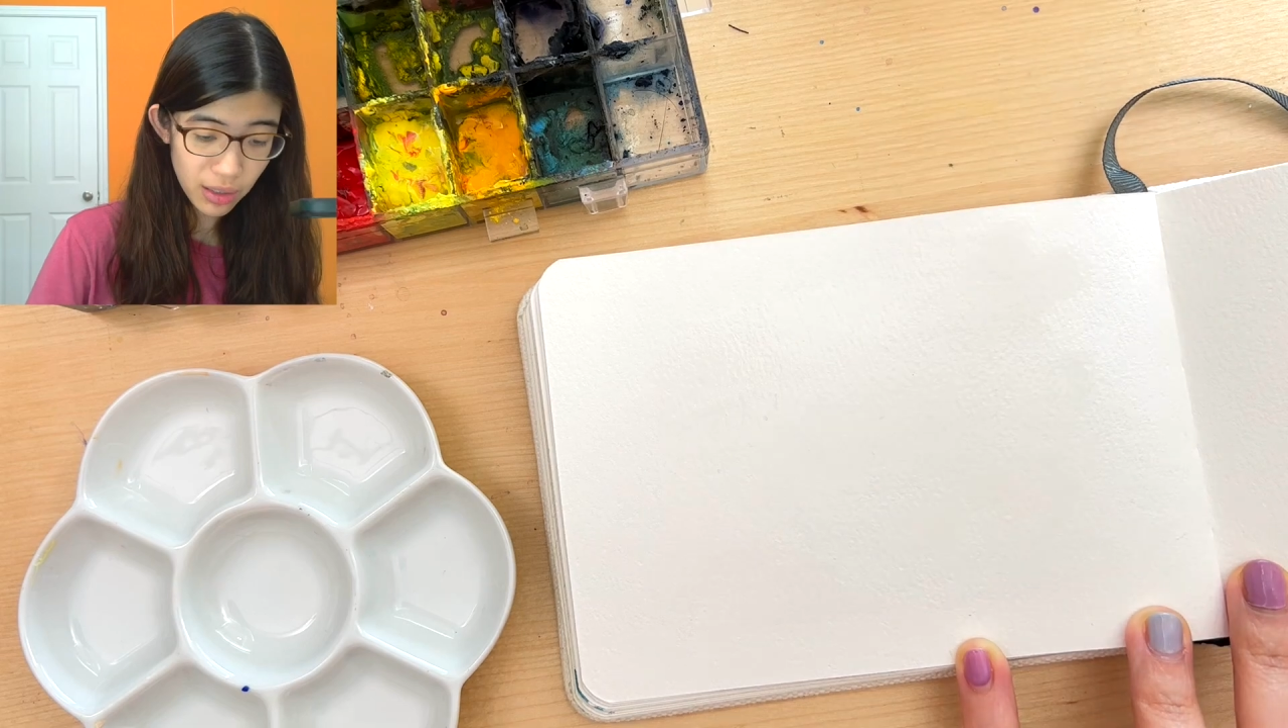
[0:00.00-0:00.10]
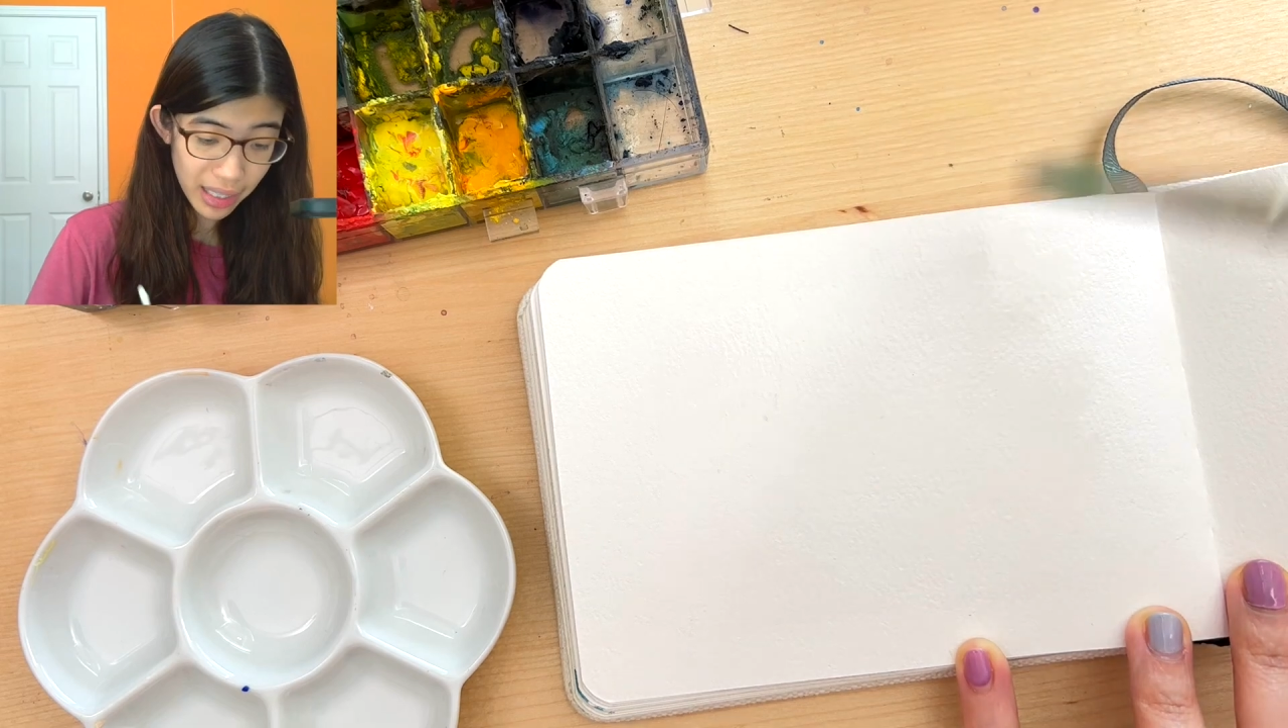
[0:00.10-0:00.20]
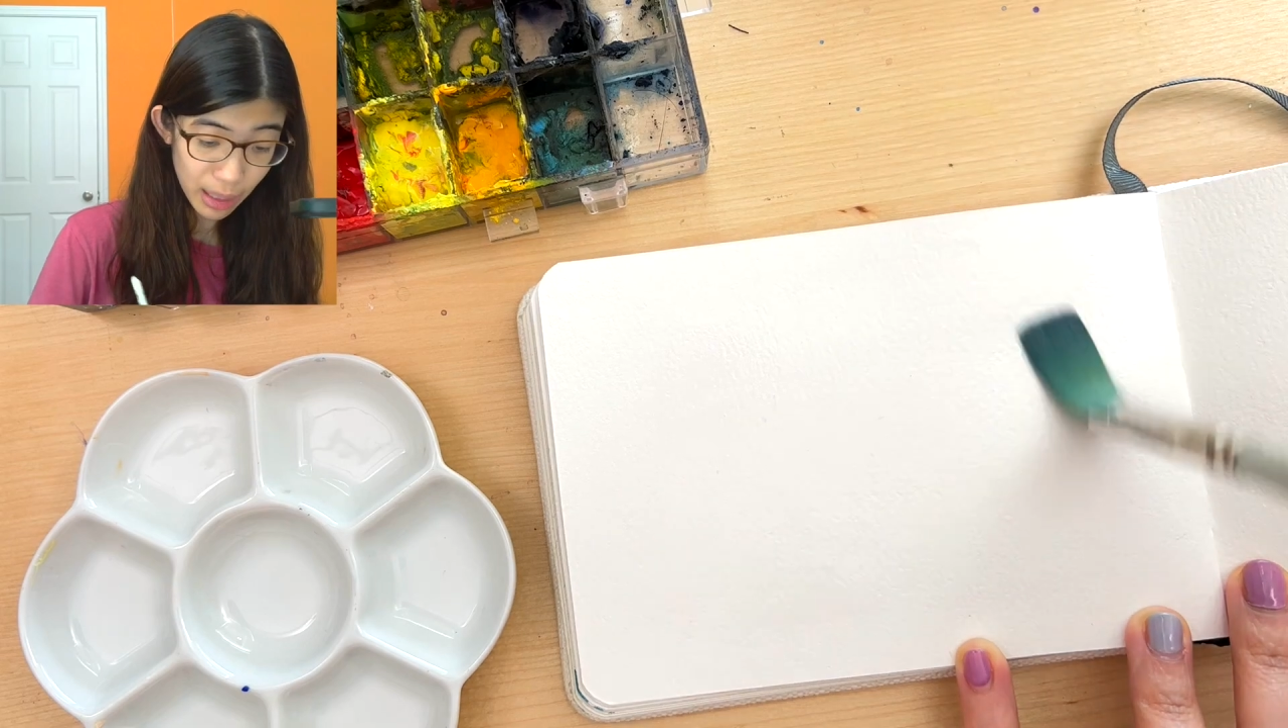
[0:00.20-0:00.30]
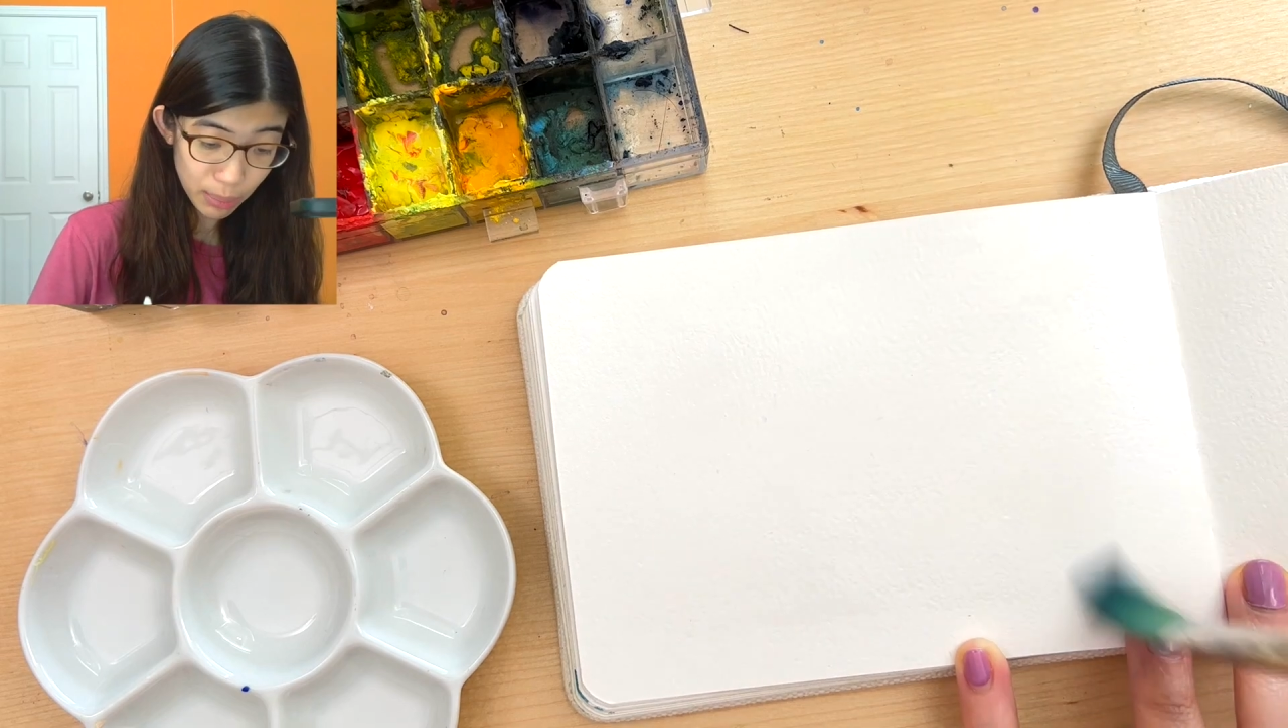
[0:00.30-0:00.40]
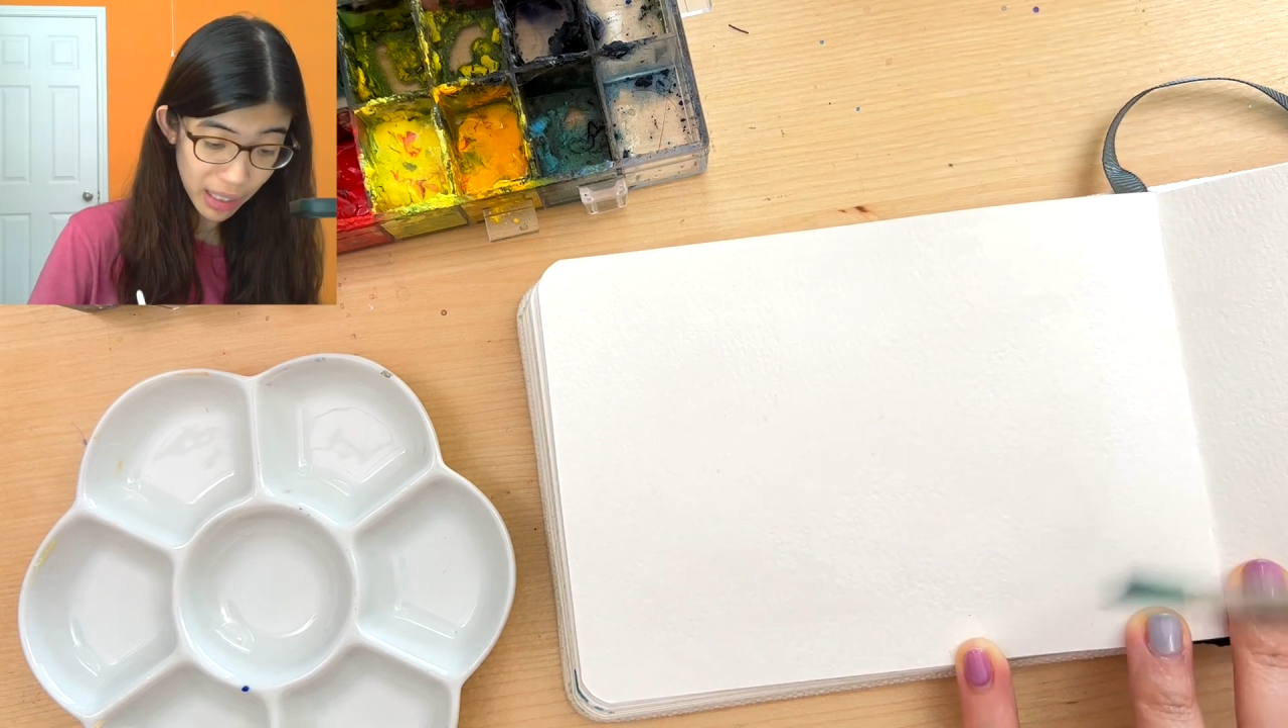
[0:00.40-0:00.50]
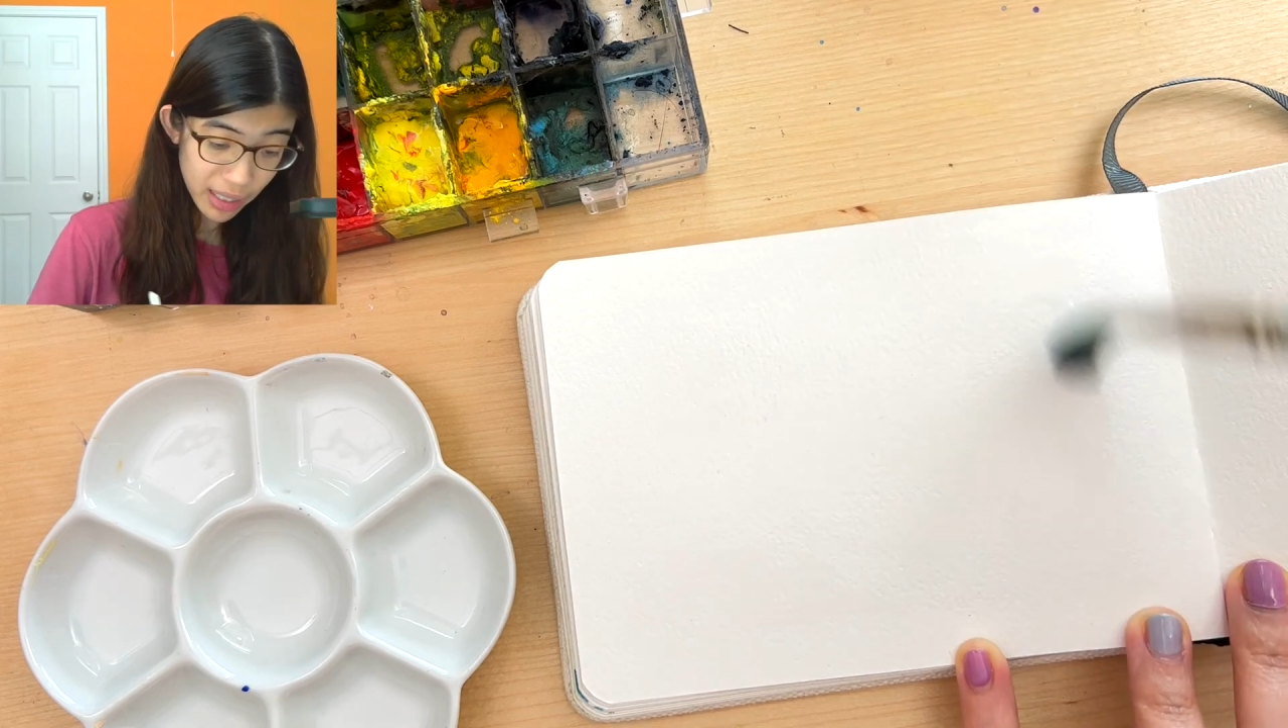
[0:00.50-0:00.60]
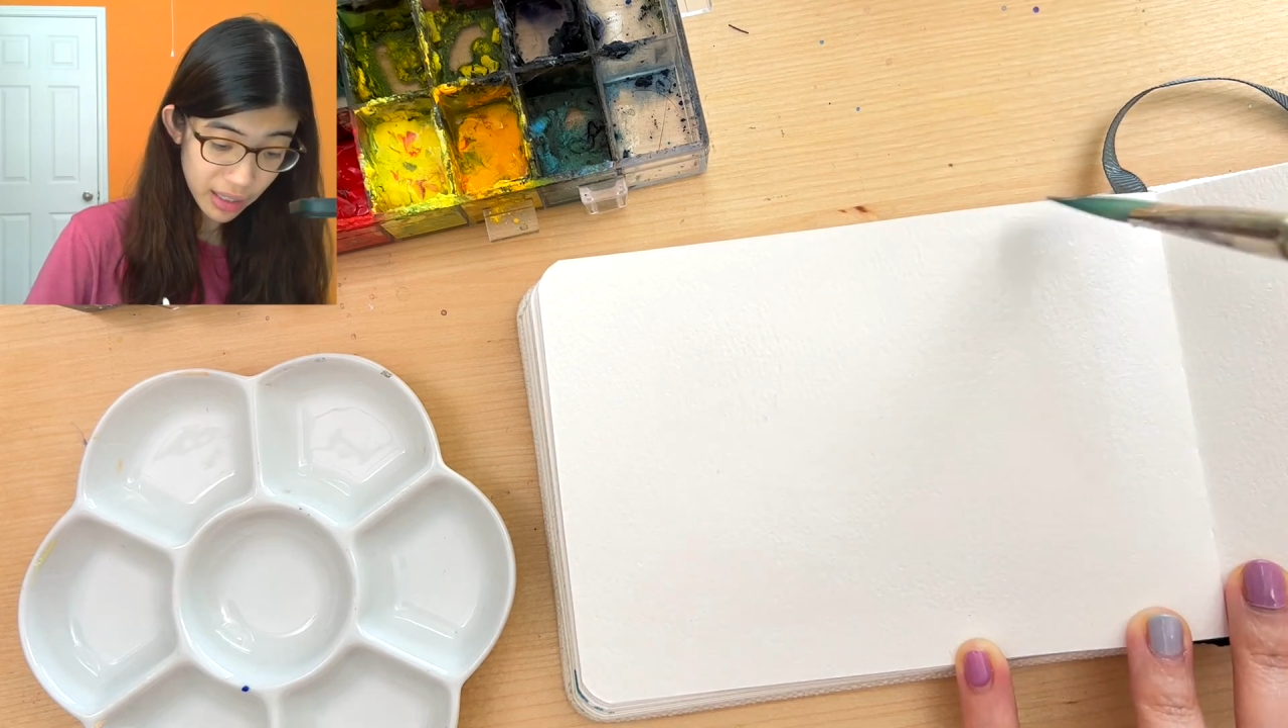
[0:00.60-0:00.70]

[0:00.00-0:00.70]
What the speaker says: so I can blend